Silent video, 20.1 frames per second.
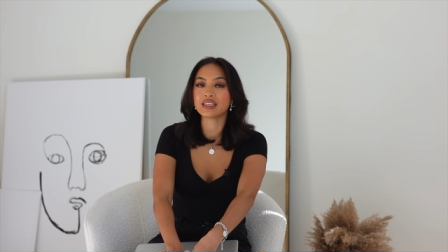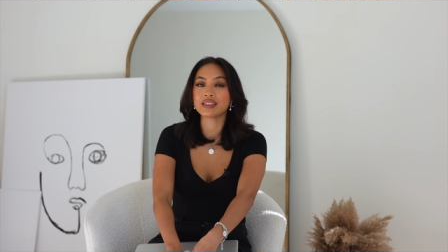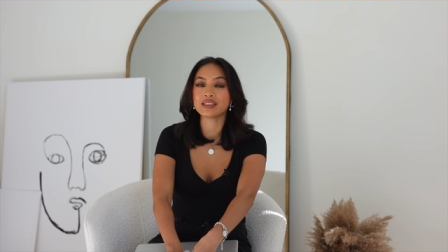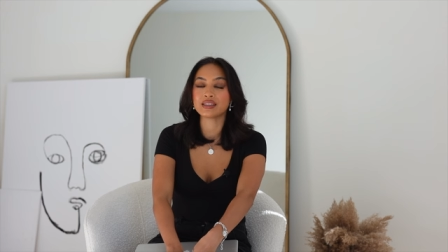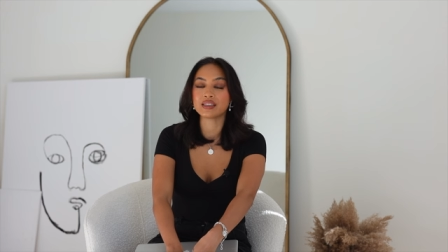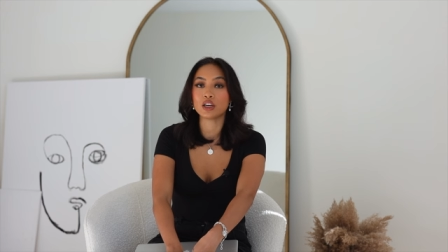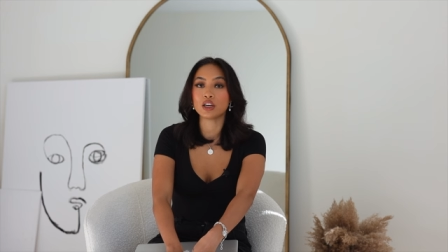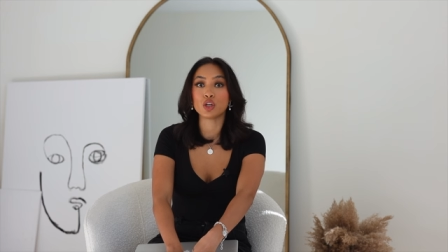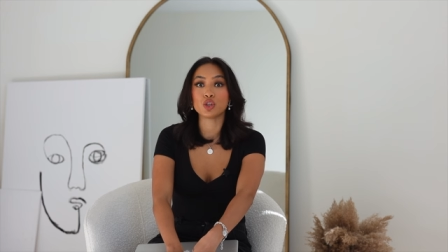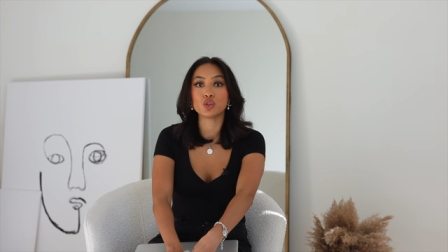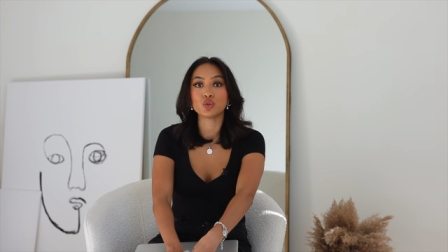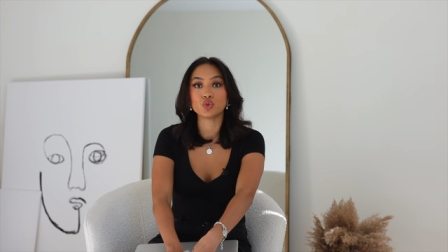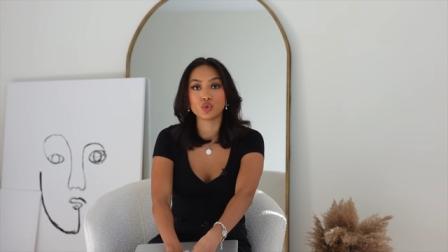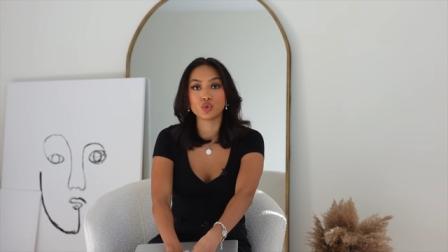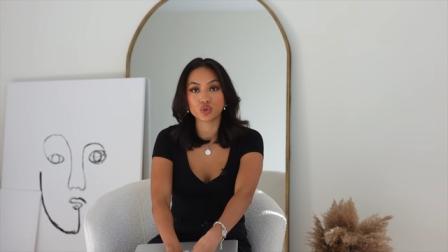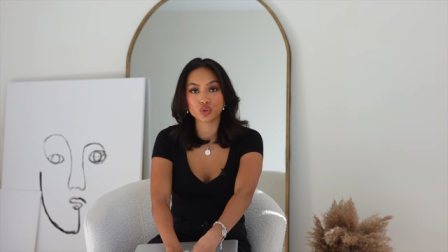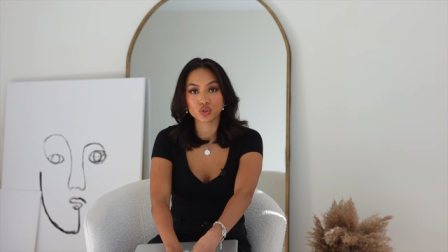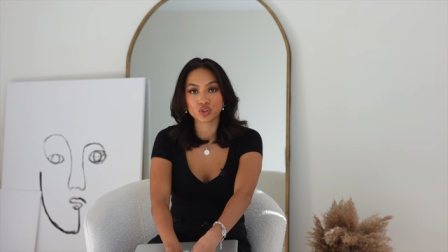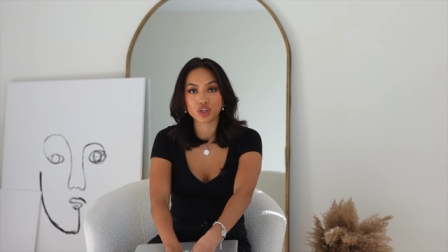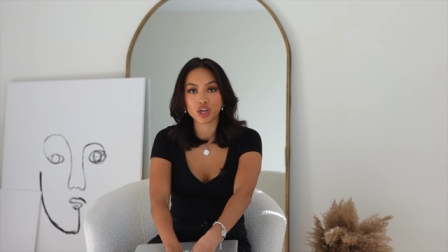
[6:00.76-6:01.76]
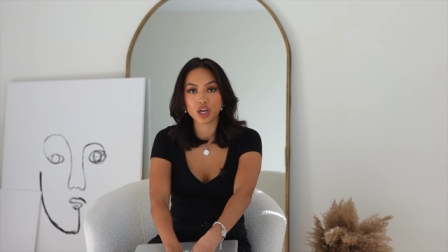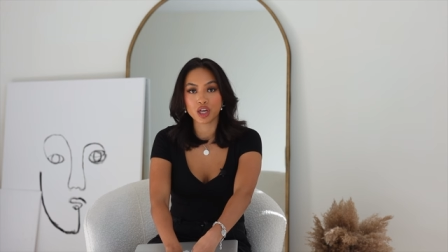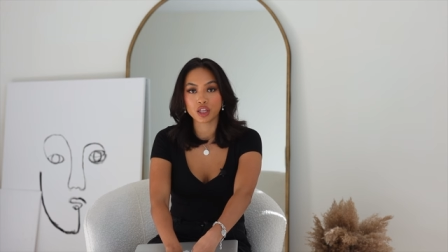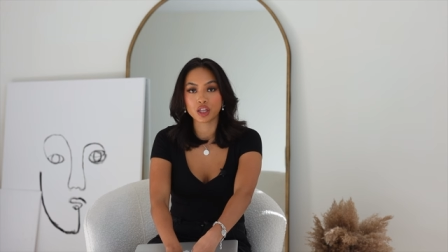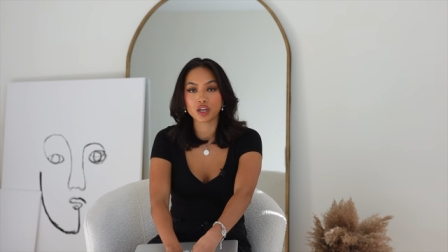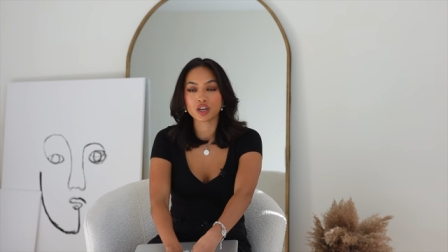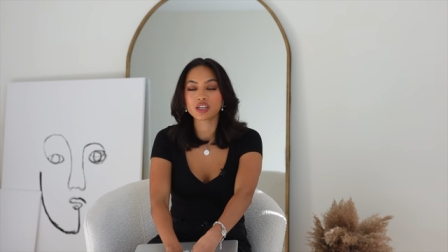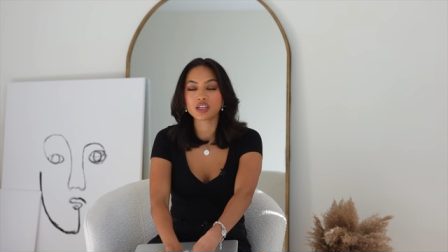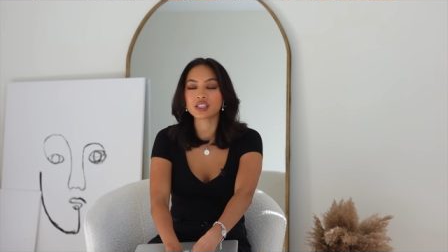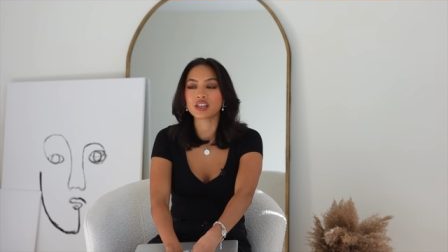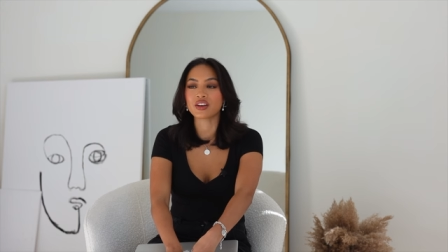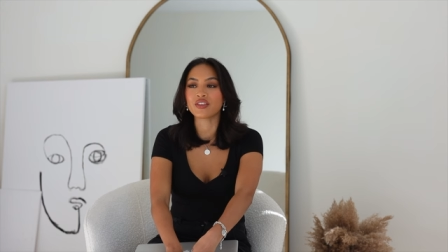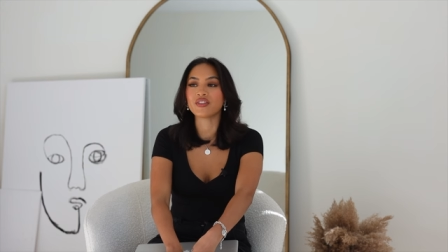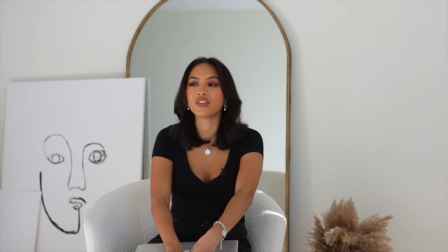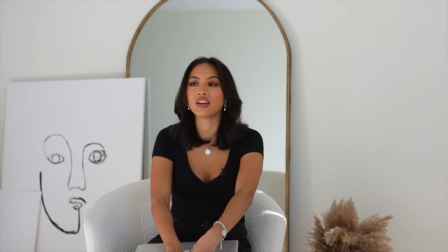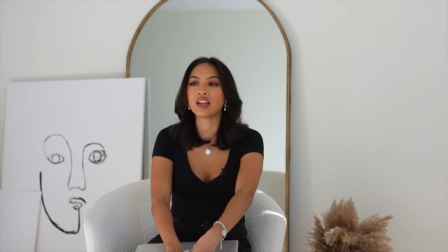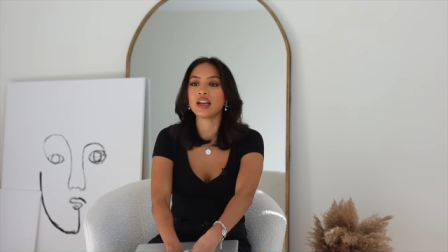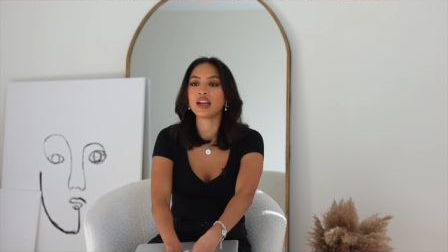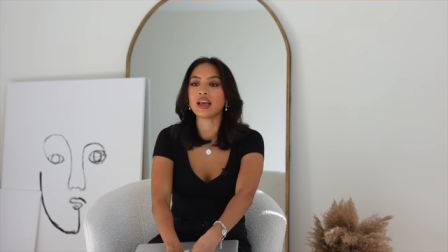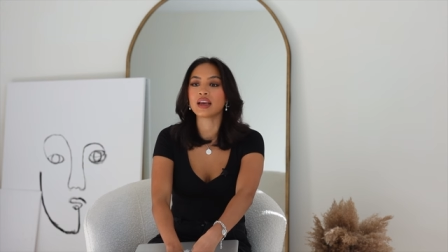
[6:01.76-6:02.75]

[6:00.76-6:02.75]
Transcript: is still neutral colors, I feel